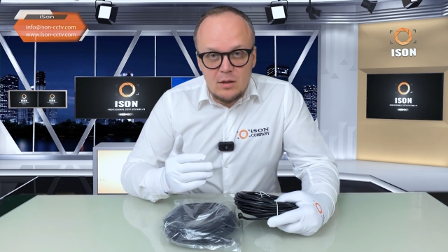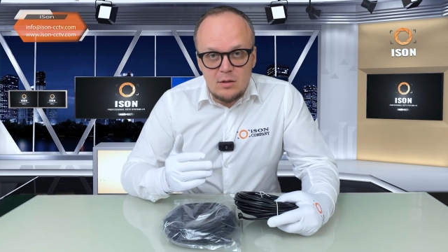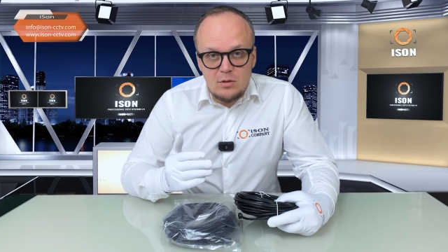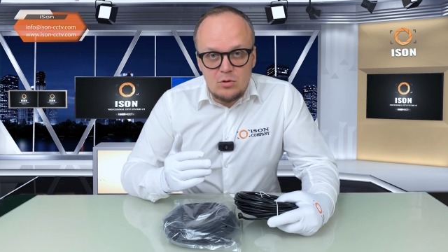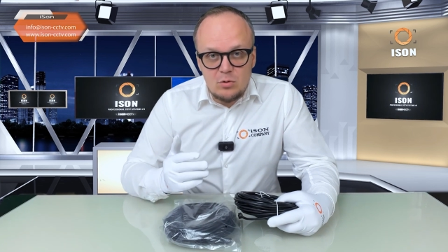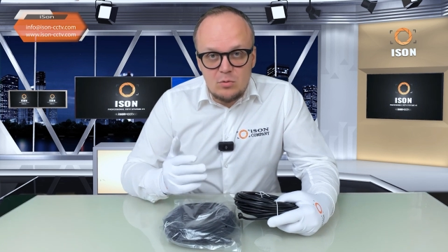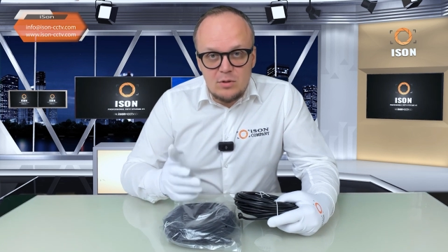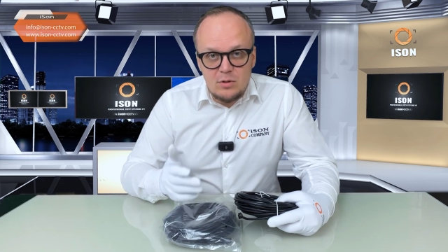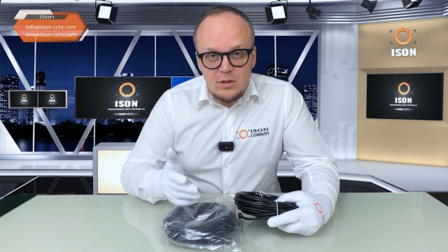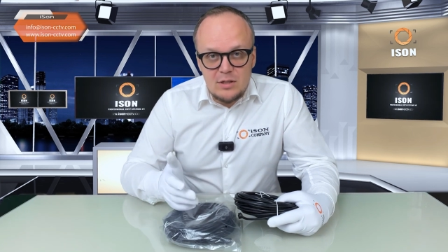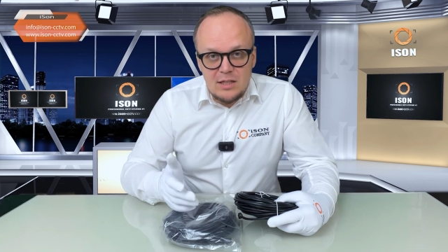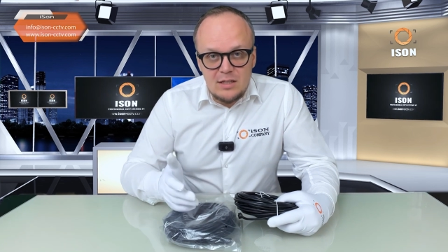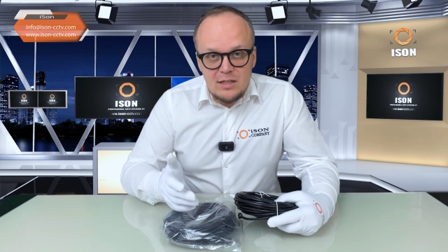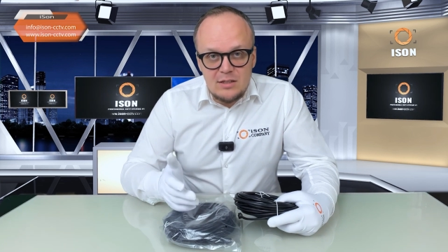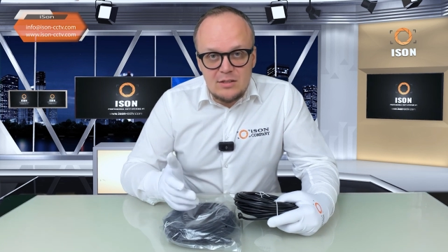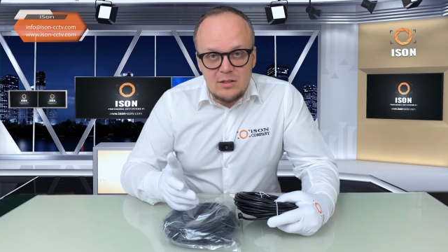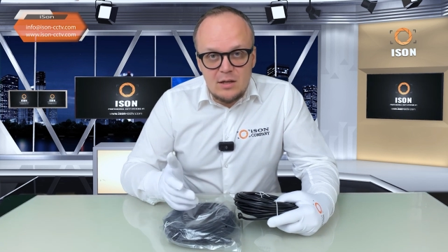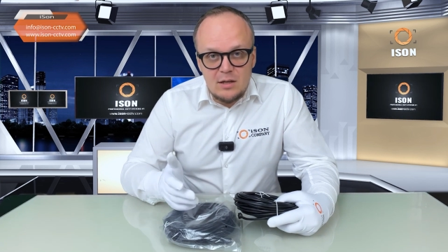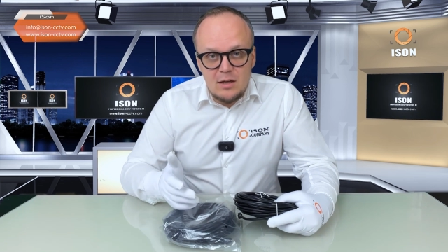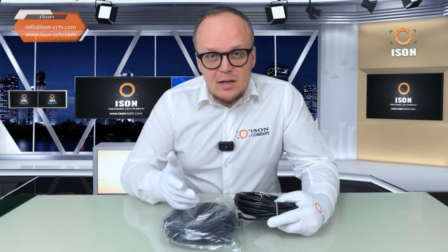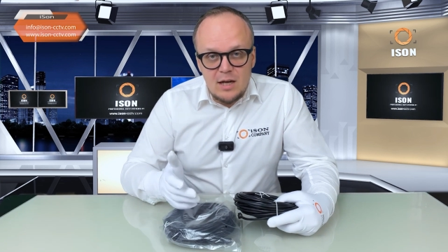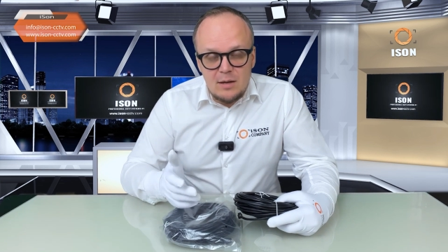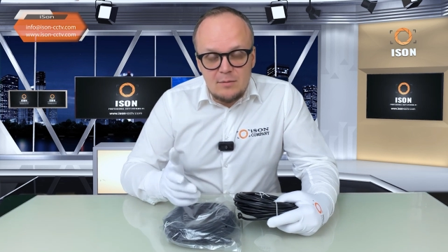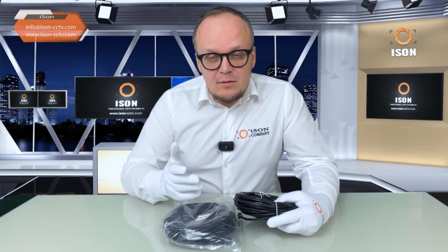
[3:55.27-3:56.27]
you indeed
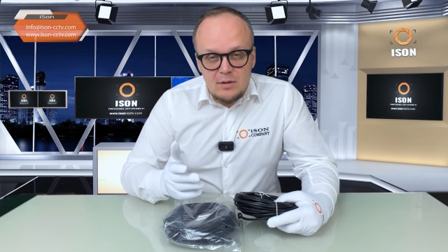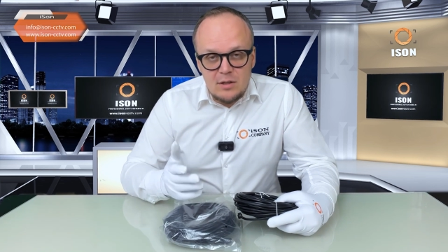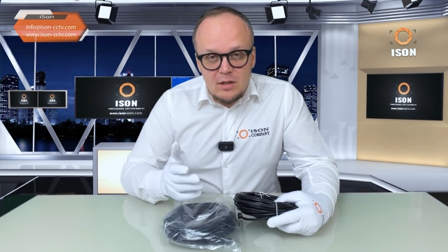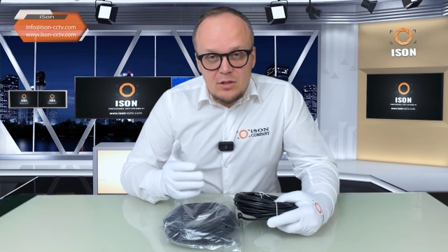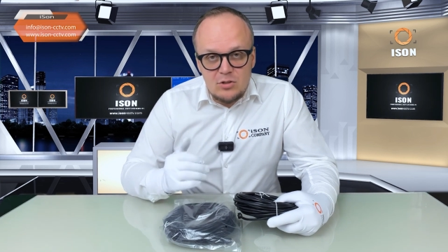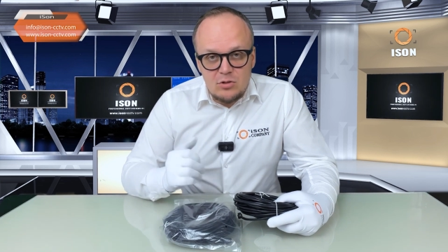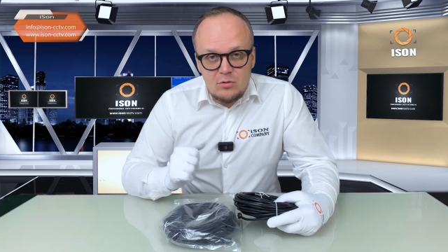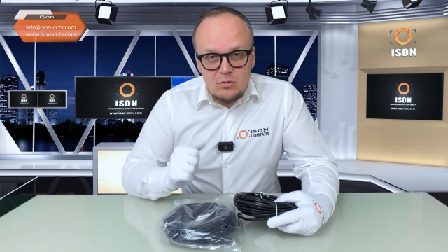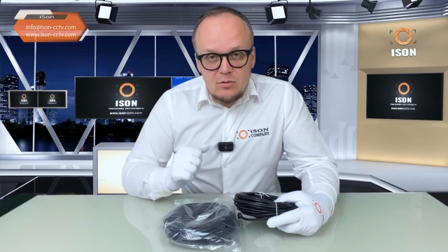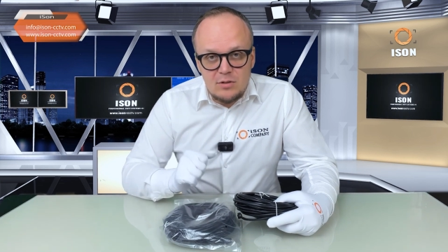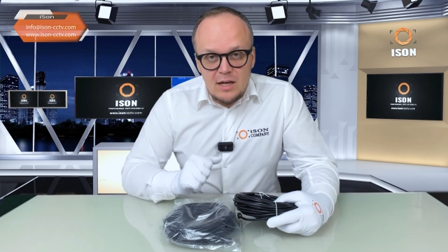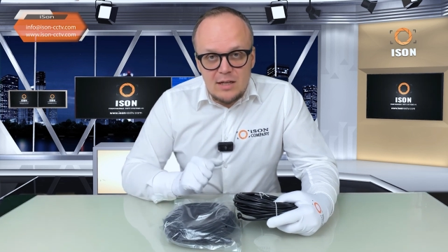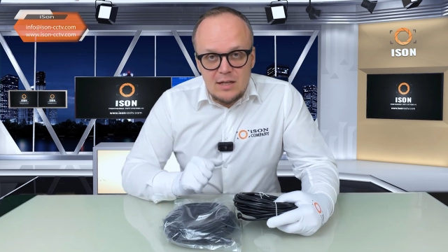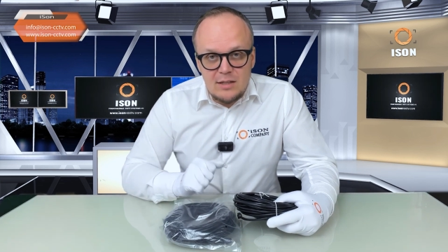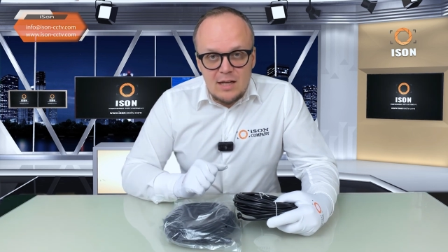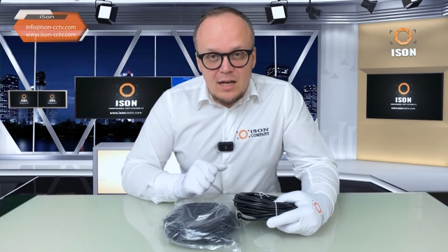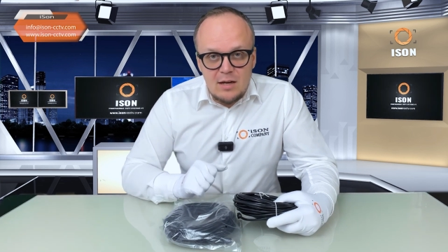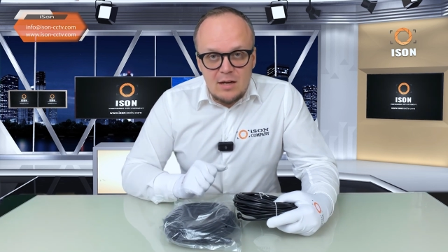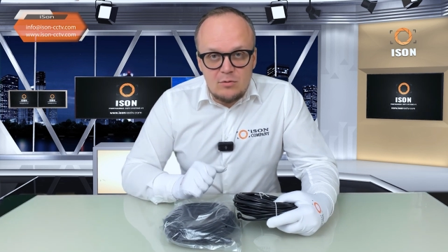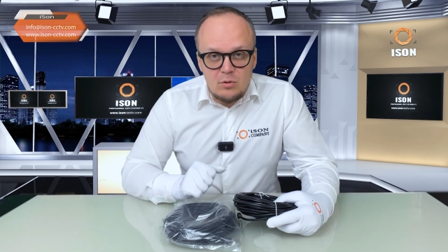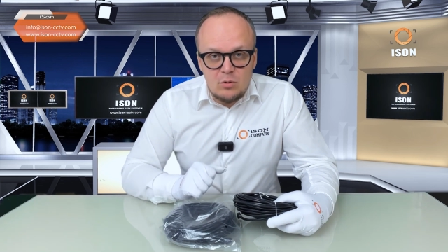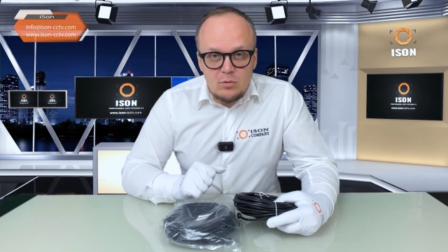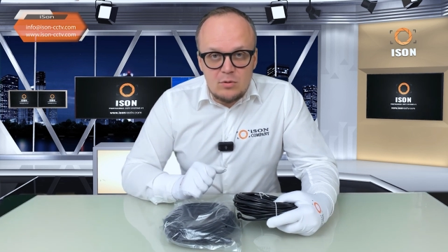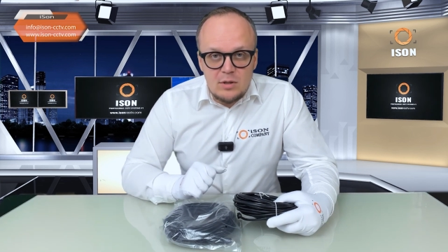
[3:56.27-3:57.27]
start having issues, as I
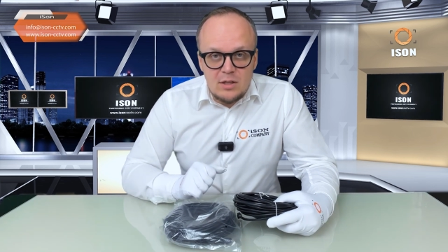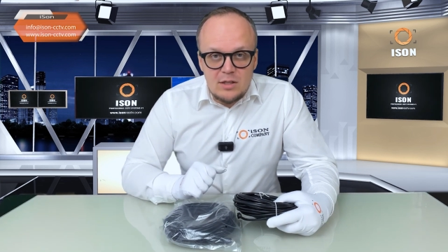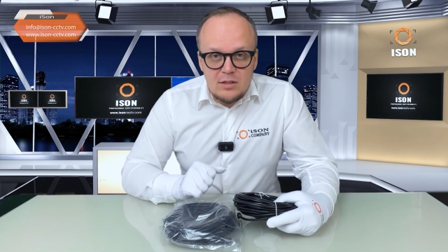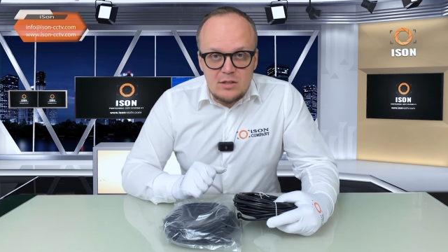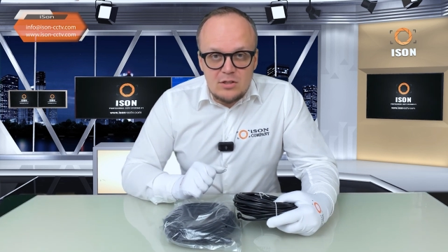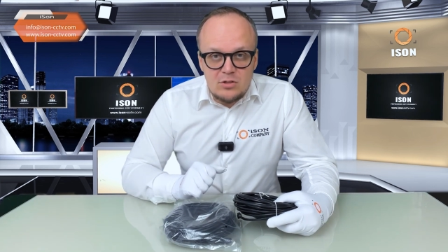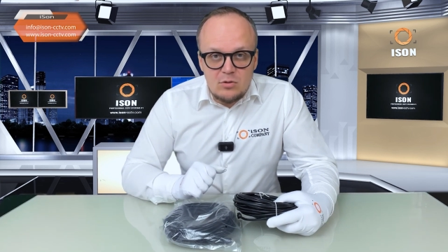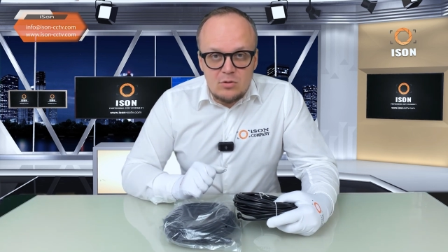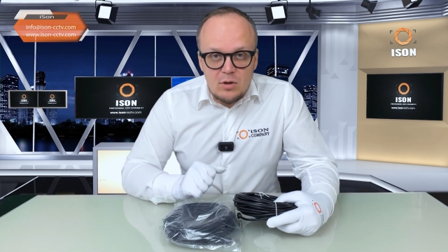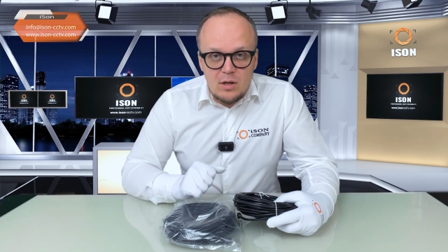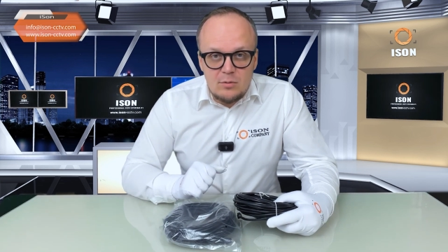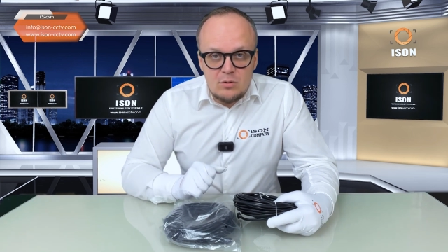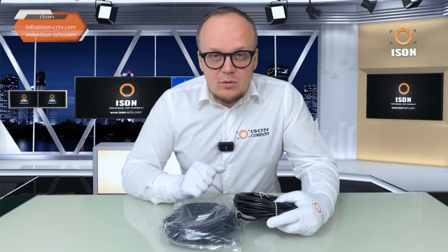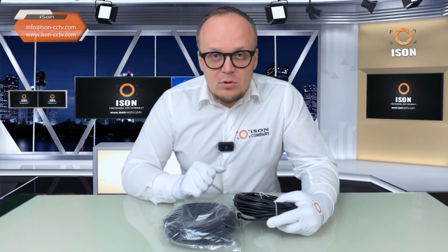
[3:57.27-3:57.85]
have already described